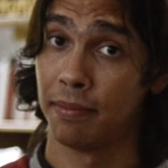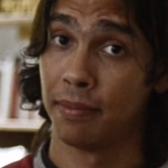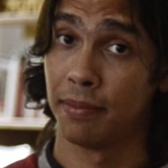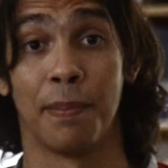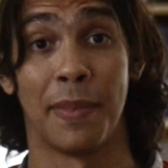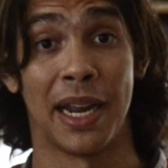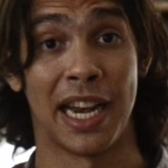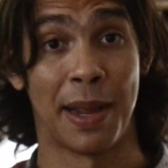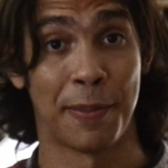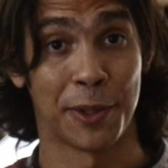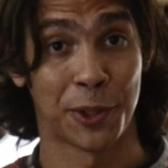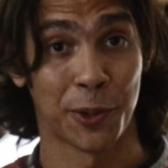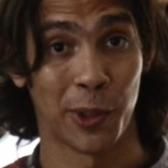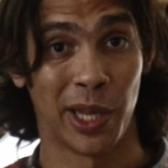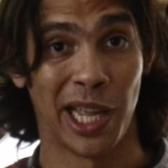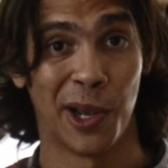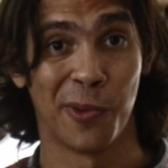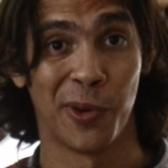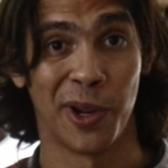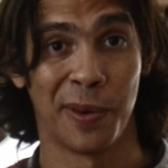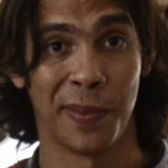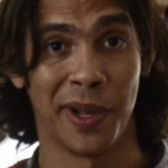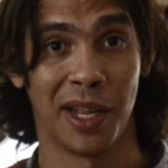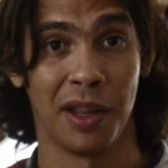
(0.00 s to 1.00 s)
My name is William
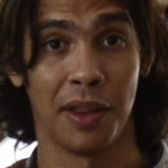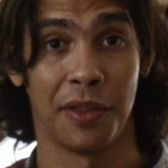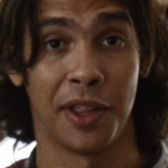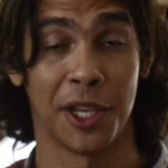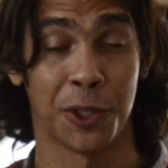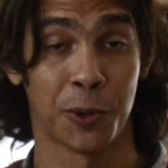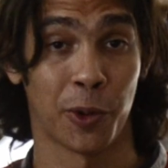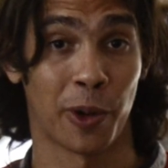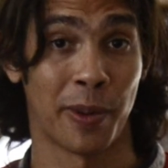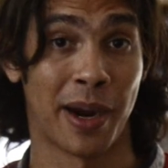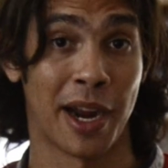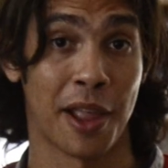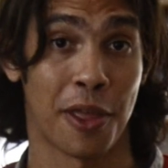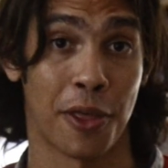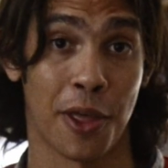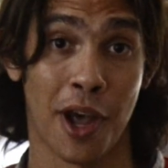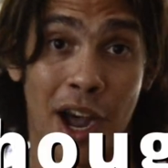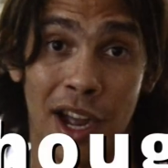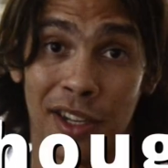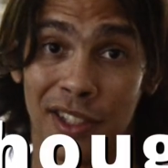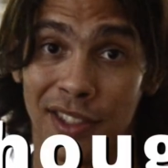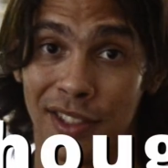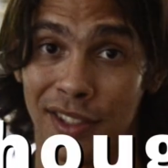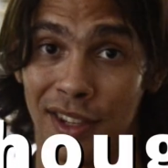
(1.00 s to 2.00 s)
Winmill, these were my
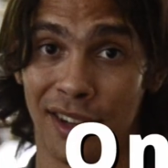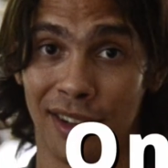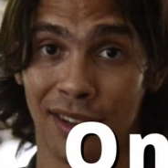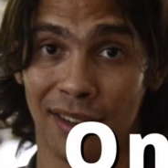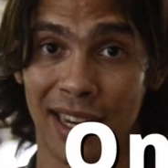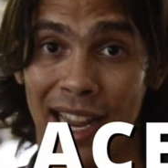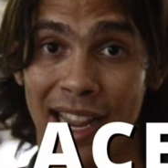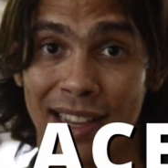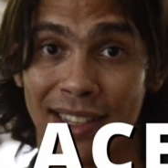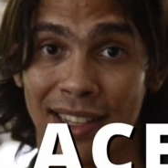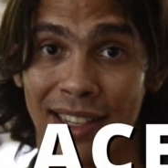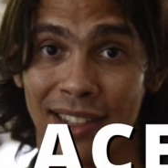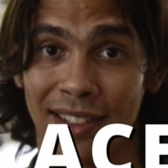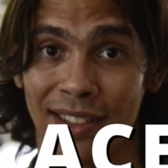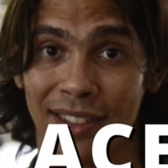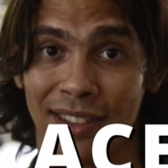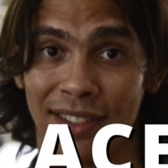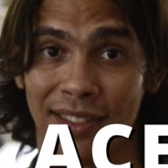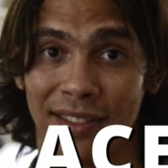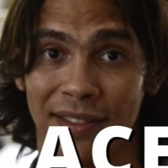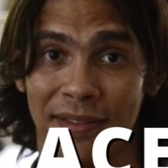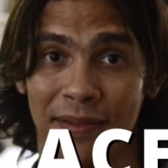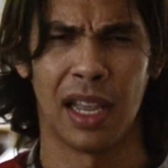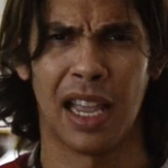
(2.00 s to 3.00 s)
thoughts on ACES.
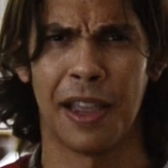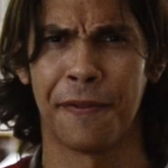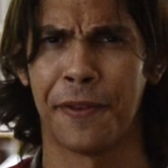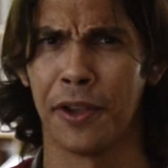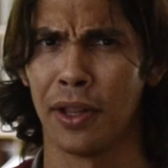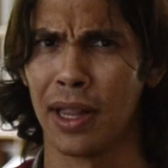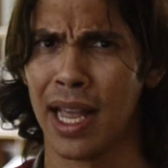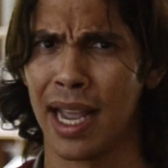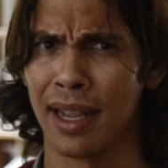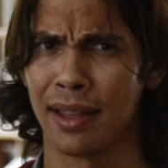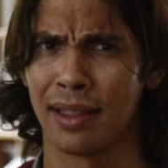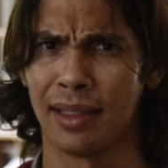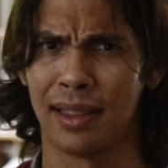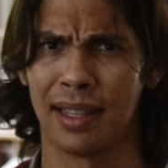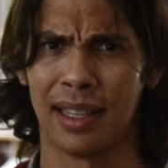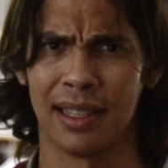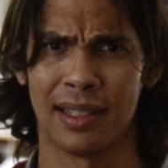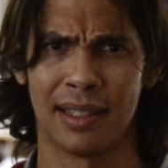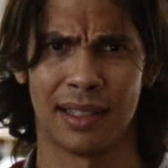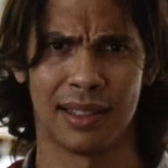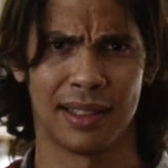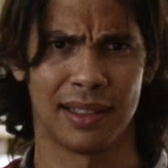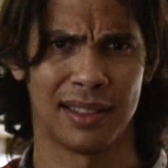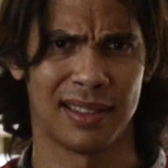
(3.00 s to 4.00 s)
If you like
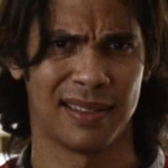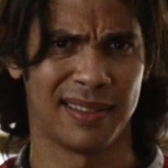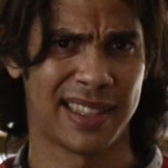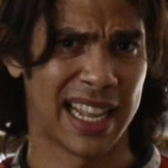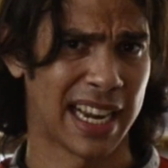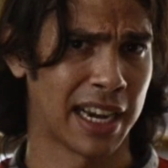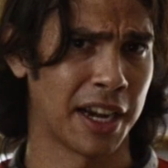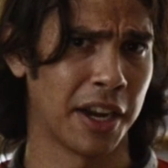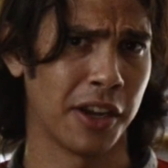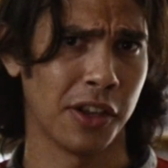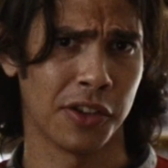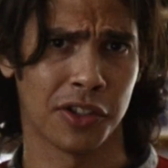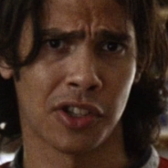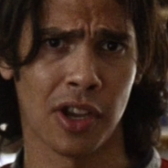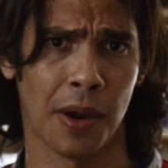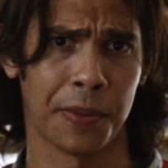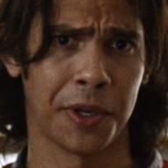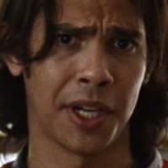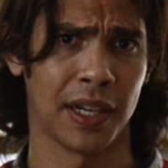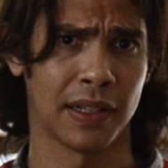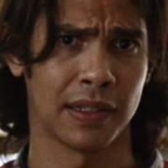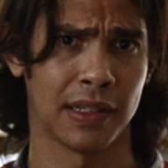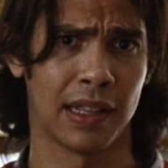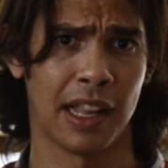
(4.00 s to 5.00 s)
these technical
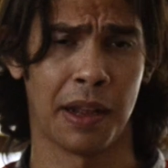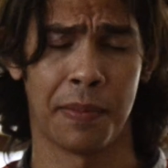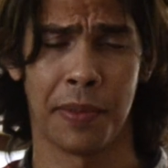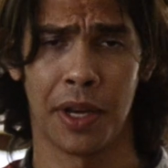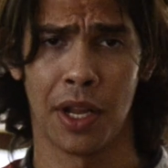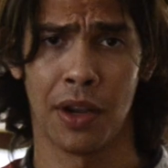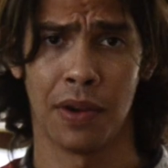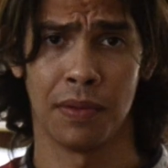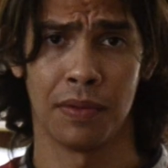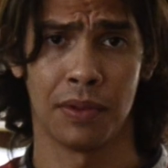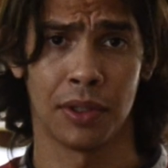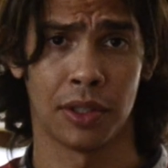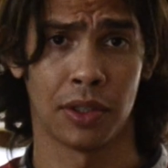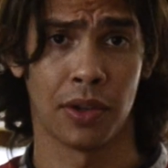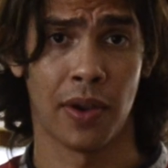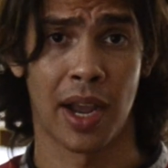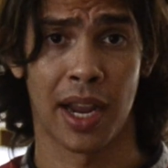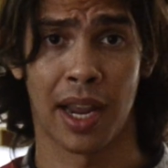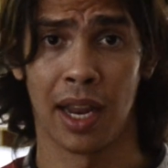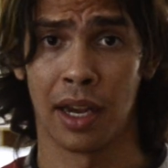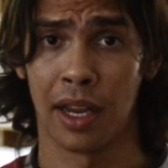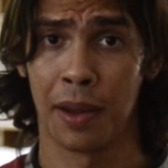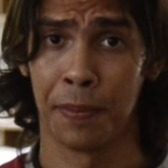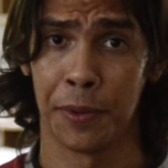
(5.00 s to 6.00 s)
subjects, let me know so I
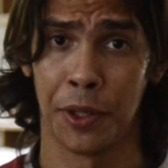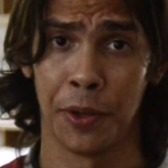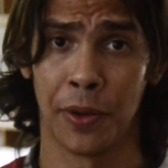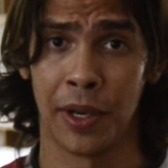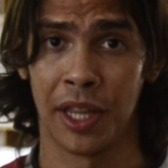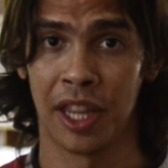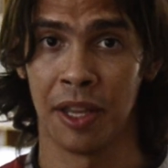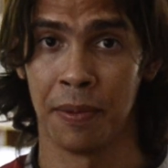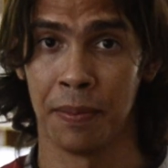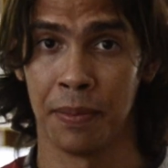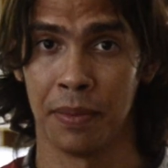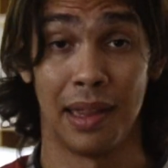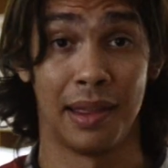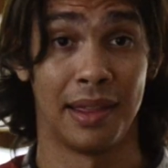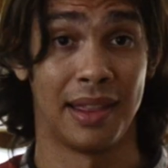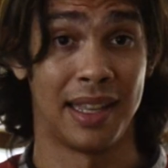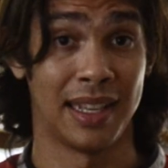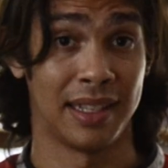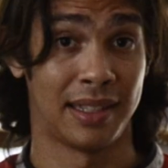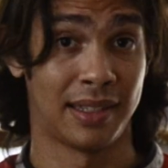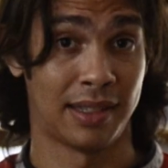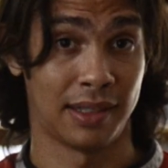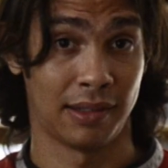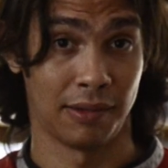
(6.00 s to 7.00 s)
can keep doing them.
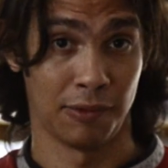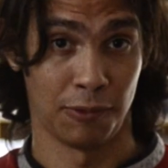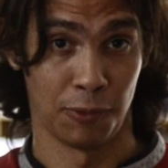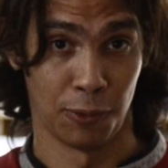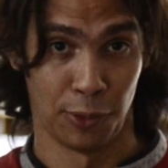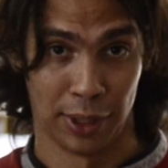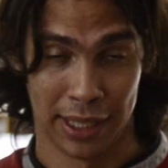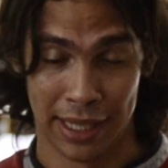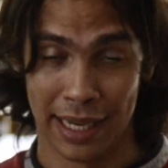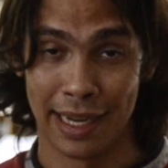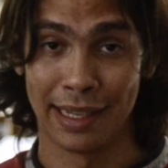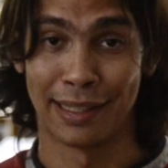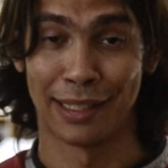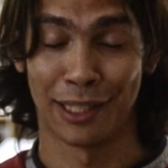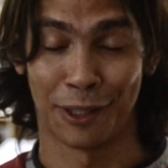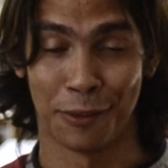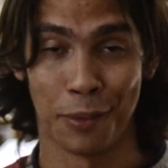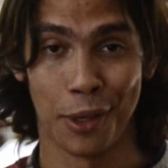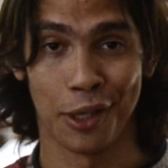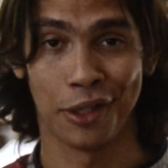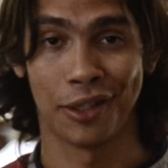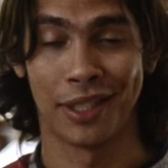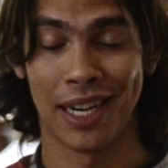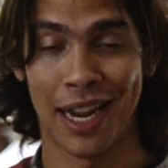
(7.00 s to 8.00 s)
This really is a
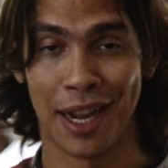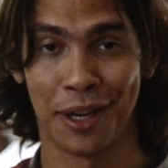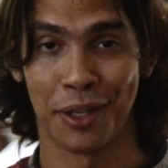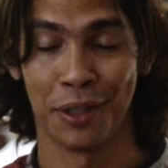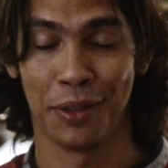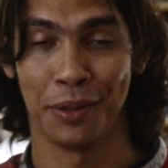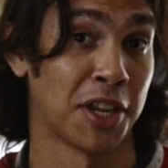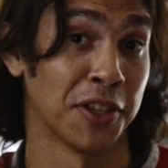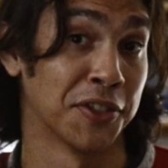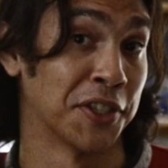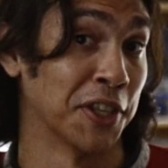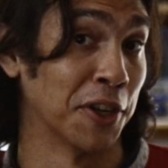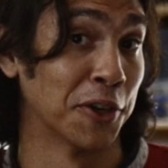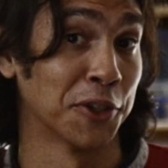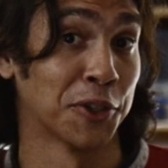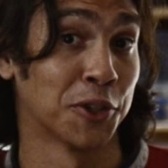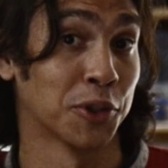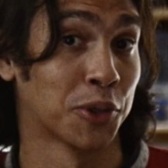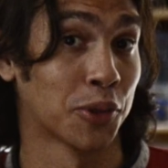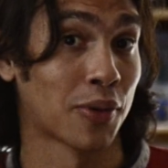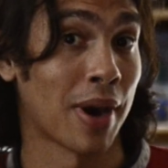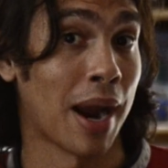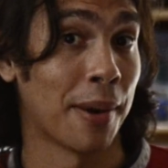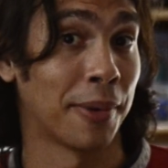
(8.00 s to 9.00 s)
small channel. Consider
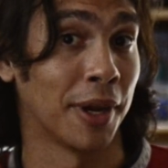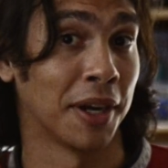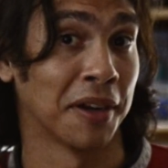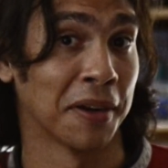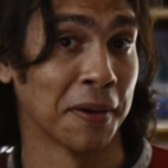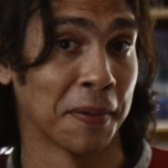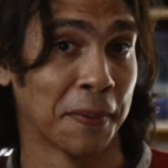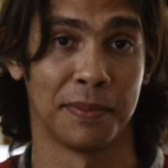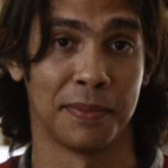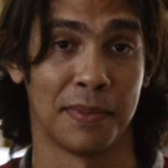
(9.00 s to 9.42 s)
subscribing.